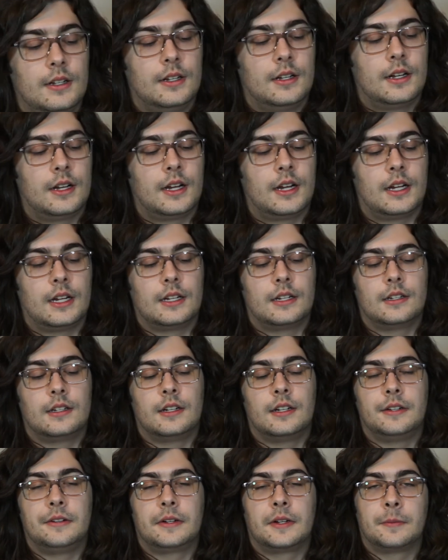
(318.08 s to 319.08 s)

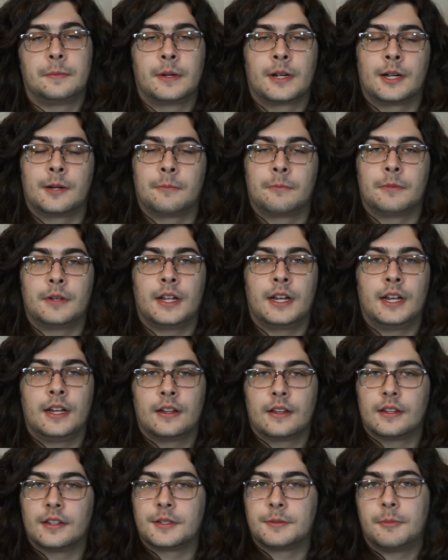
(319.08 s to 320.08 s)
And you could pick up any
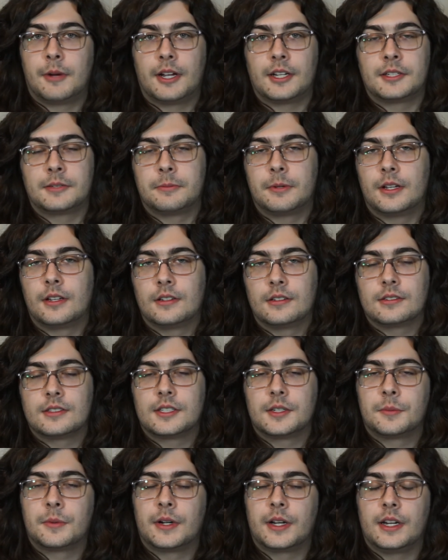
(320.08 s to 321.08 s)
of the smite spells.
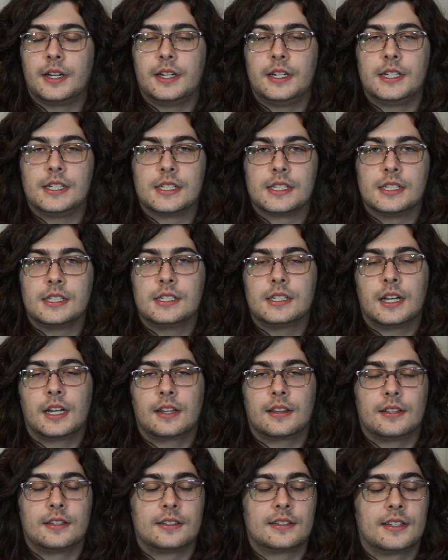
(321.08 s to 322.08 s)
They're pretty decent
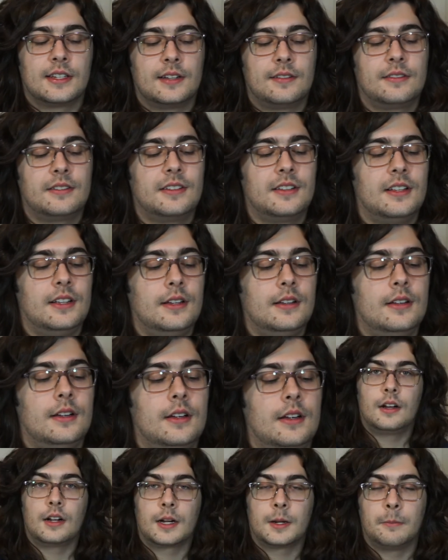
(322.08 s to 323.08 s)
at this level.
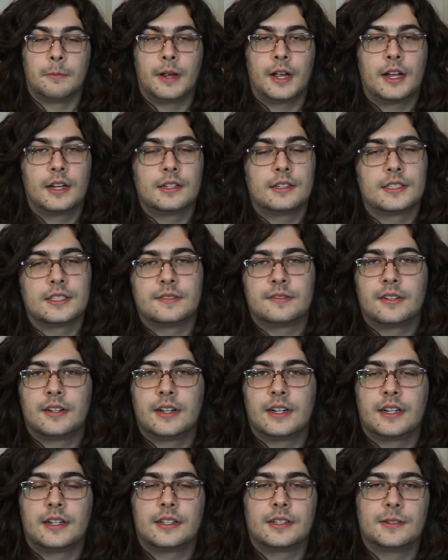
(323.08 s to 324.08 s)
Command is a
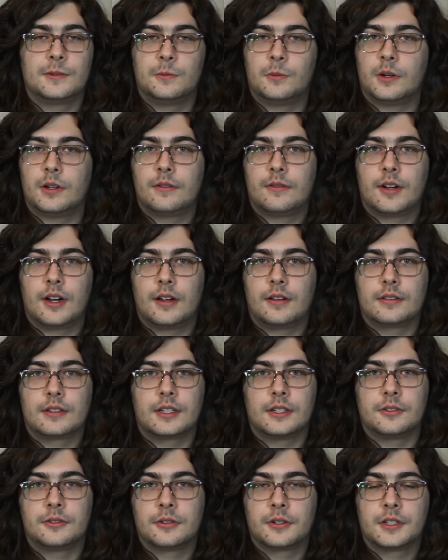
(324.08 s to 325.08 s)
very good
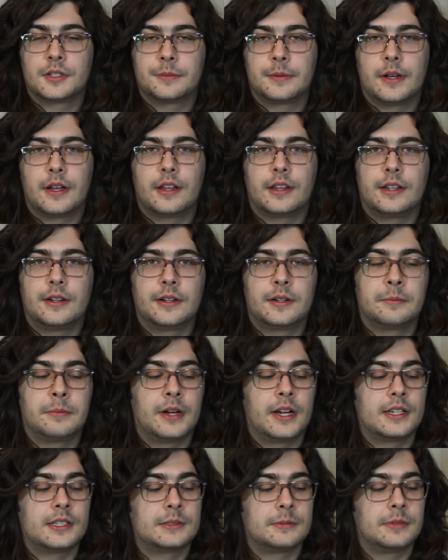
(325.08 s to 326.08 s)
1-round control spell that you could
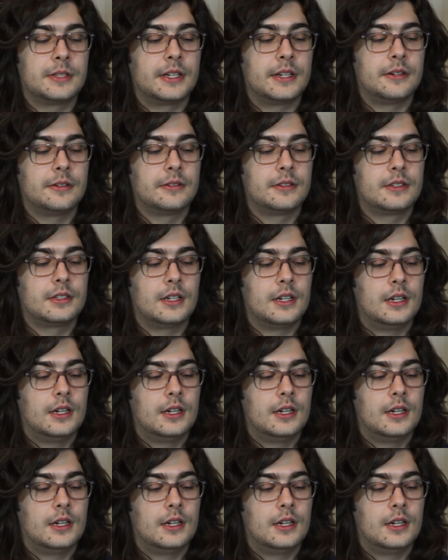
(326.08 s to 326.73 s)
possibly use.